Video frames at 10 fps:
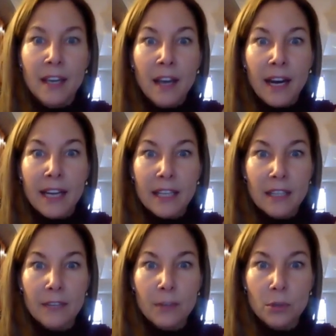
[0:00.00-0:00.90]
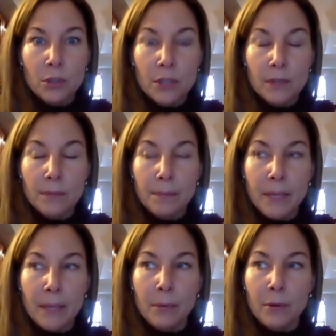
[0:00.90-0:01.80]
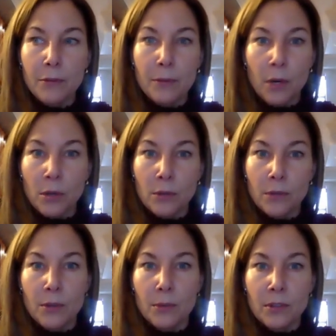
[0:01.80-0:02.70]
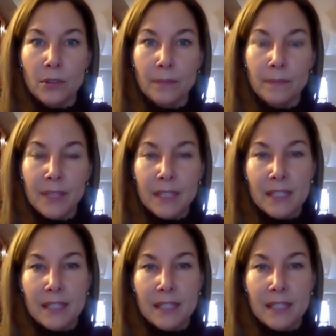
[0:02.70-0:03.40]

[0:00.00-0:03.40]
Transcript: i can life coach people from all over the world that's, that's